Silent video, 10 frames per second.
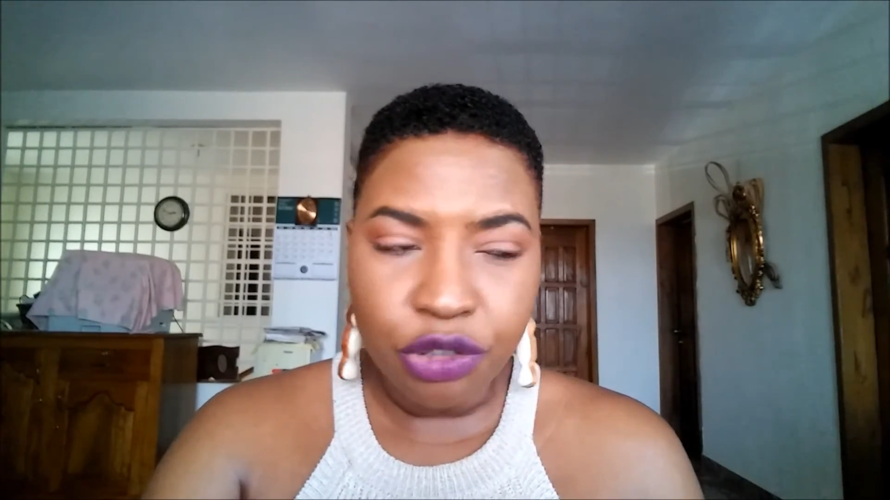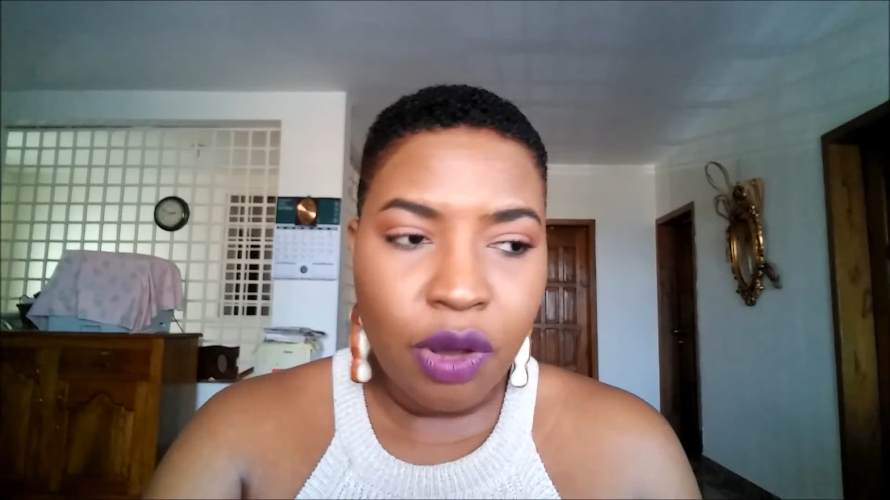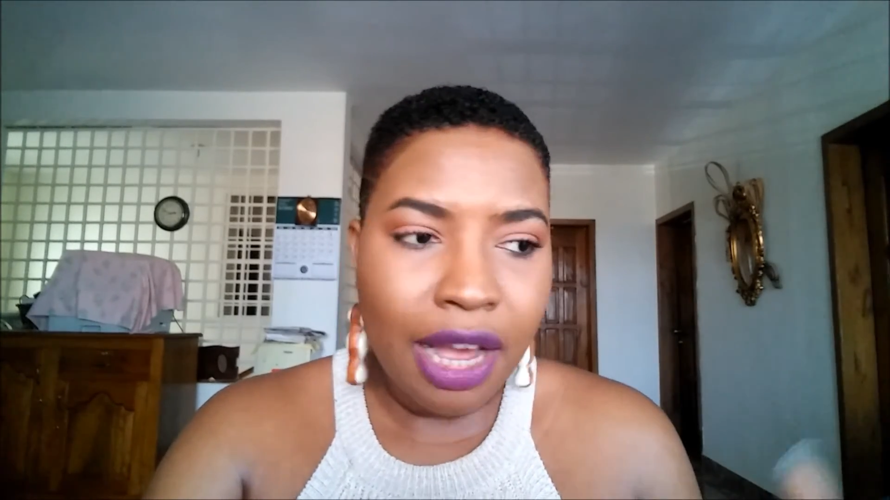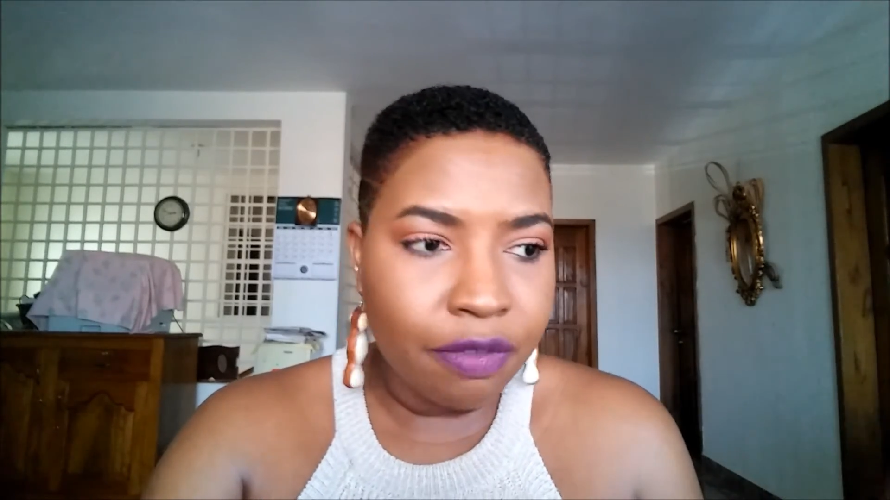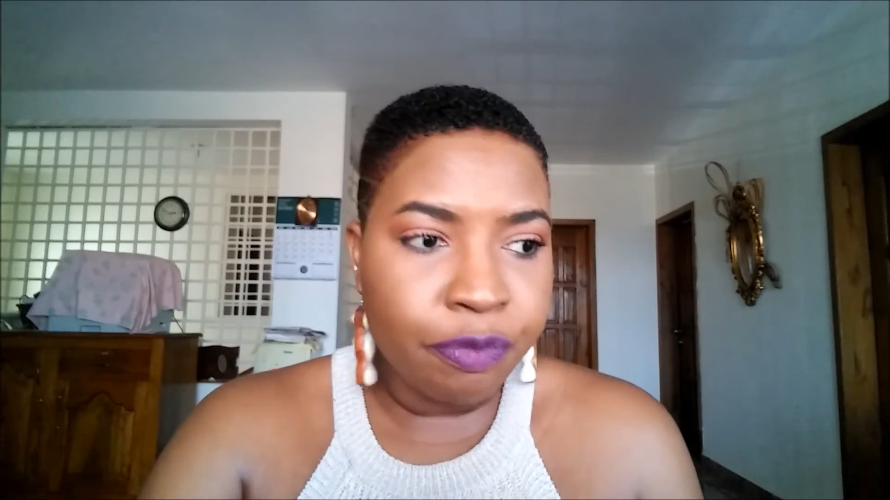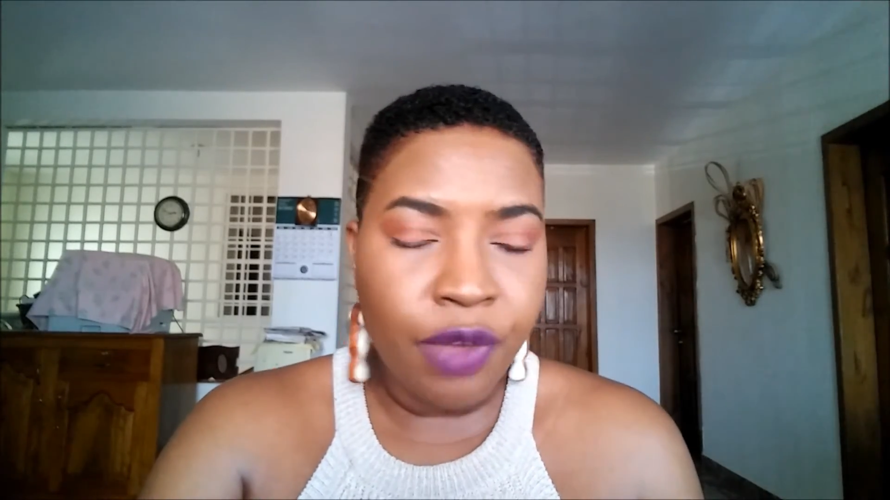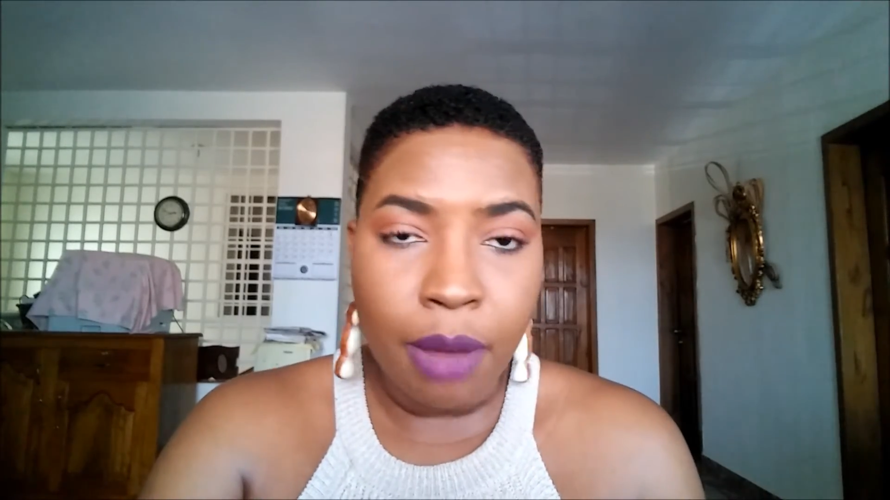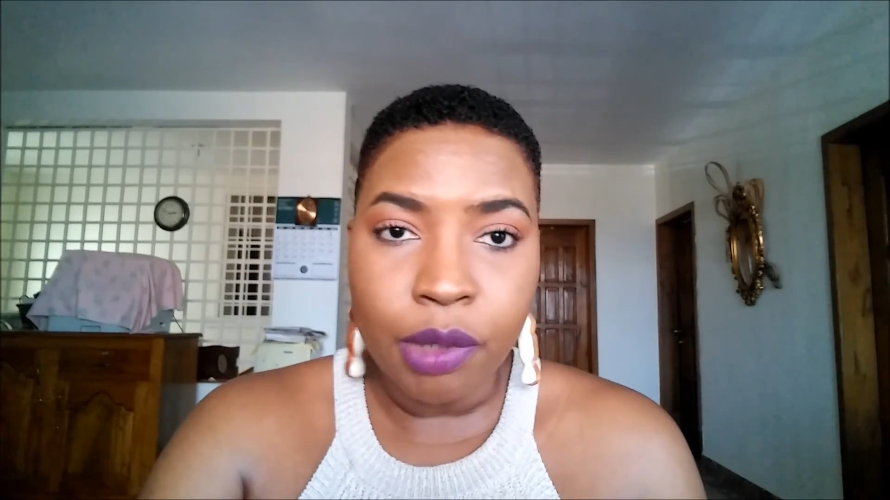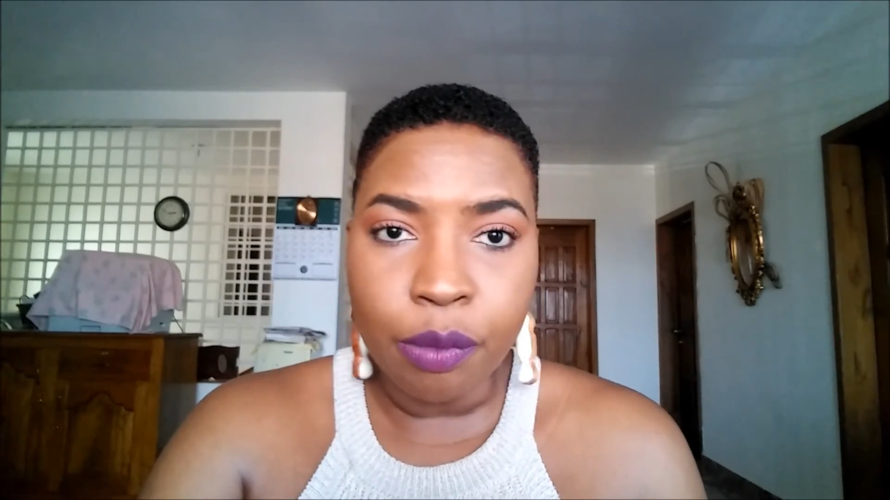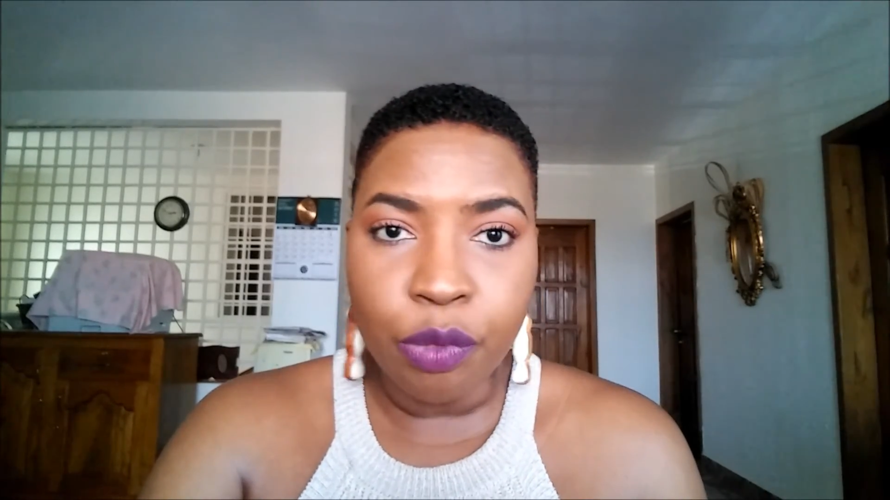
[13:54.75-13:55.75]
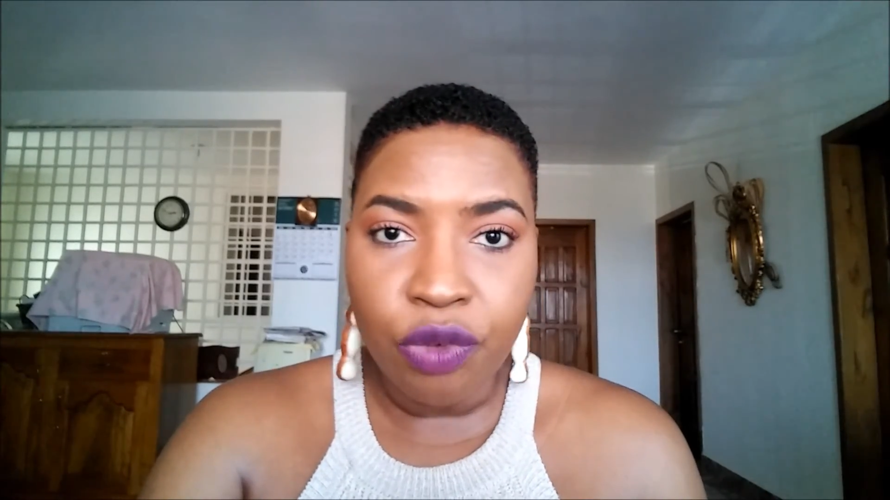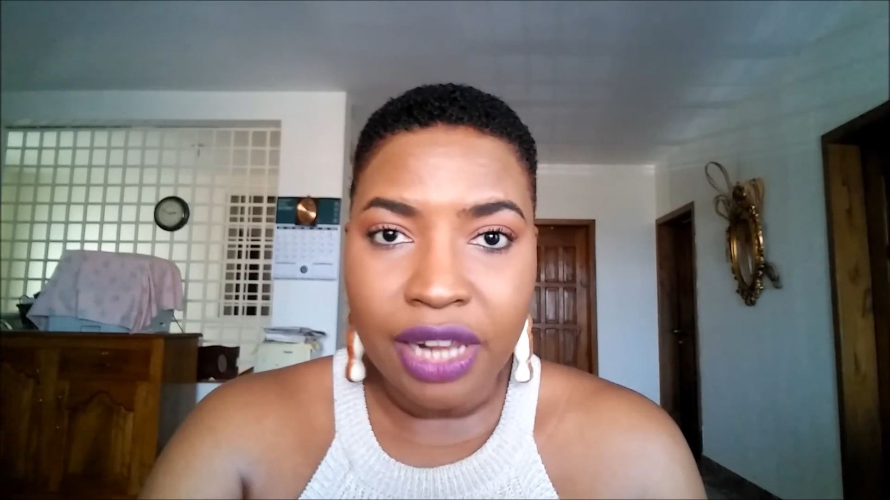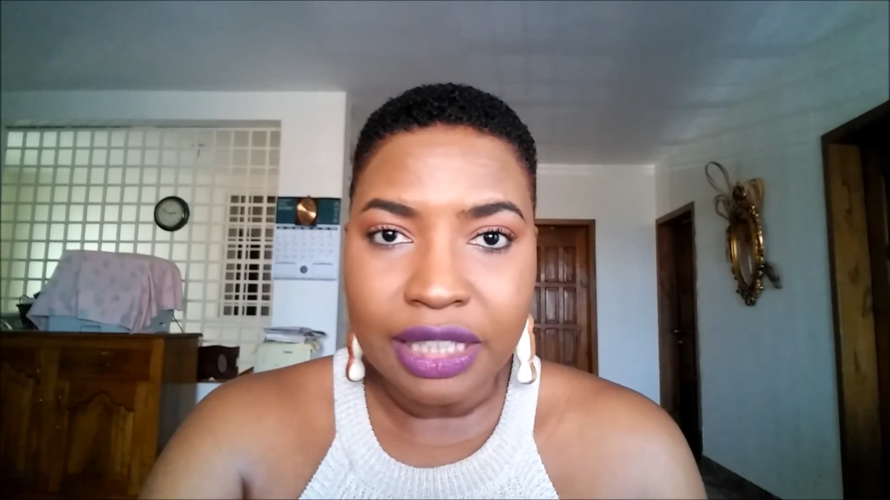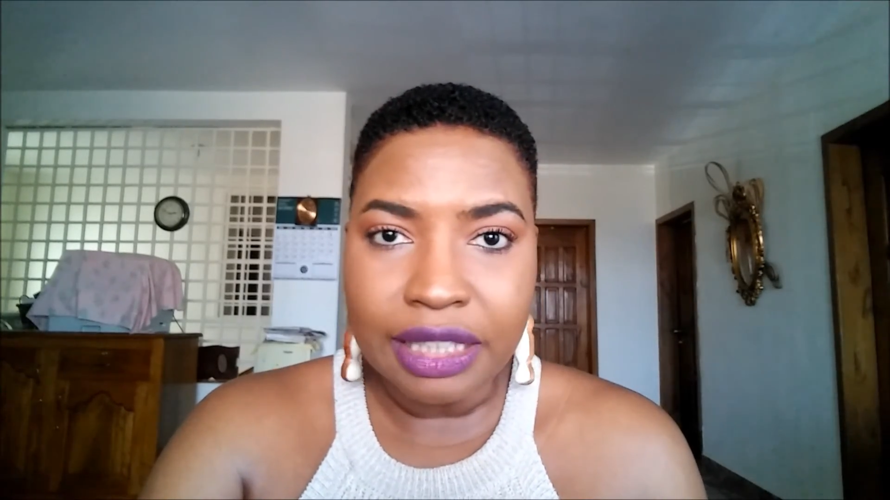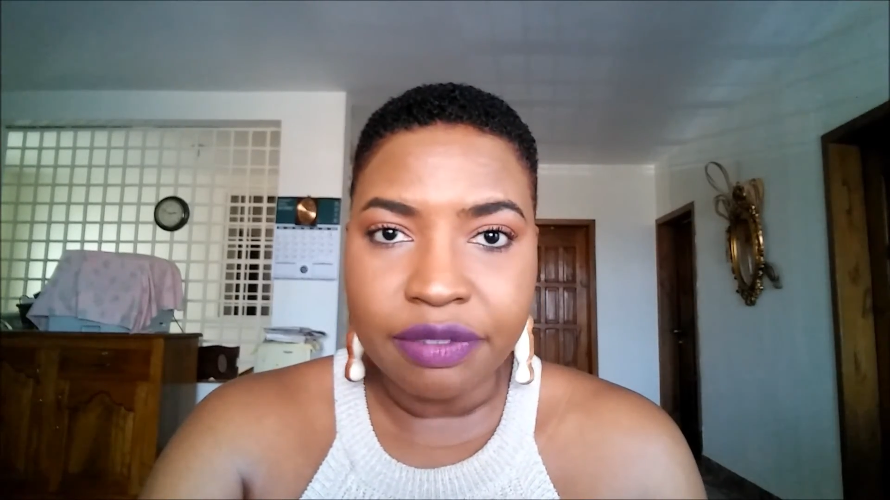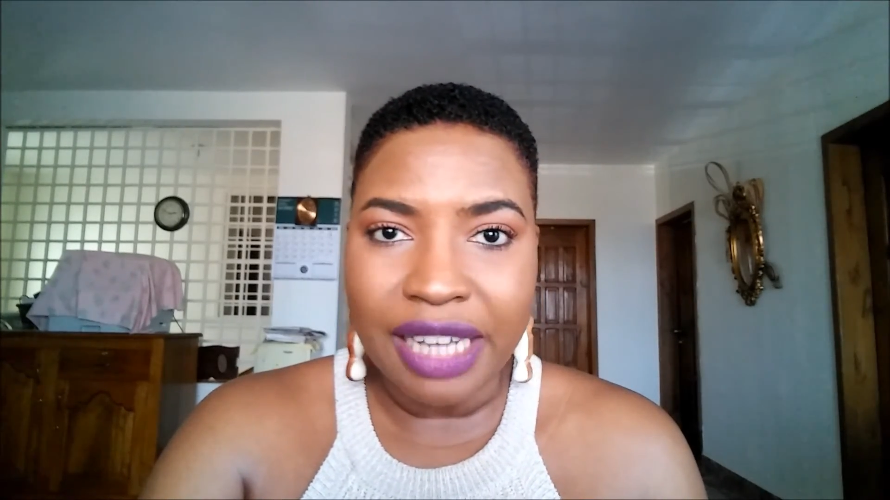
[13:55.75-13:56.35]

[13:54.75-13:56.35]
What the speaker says: and you have family relatives